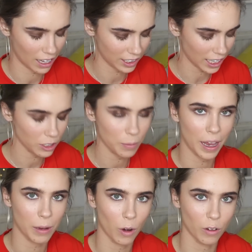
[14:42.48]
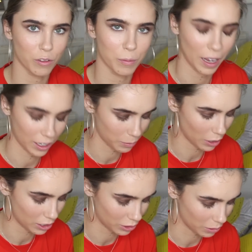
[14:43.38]
It's like the main one from Becca,
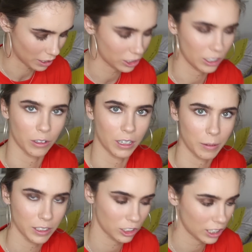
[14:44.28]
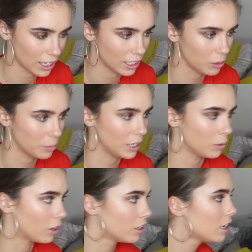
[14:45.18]
but I don't actually know the name. It's just like a little mini
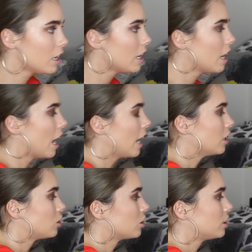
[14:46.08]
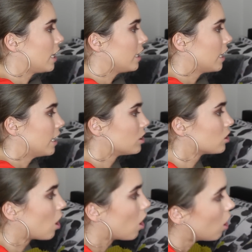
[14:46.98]
one. And I just take
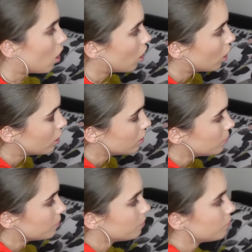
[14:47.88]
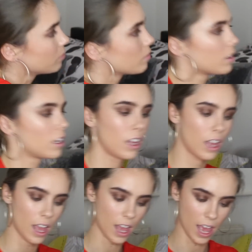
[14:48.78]
this on
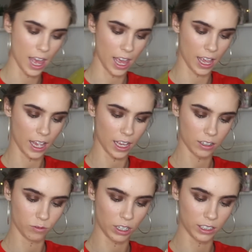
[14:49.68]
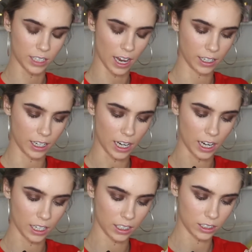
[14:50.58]
a Real
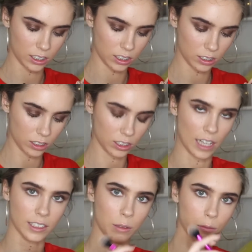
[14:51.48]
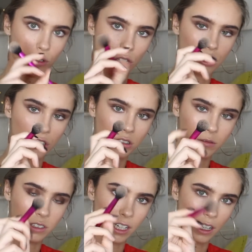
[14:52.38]
Techniques setting brush.
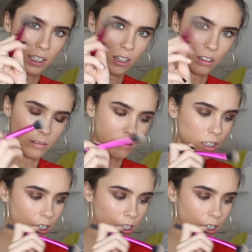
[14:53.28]
It's like a little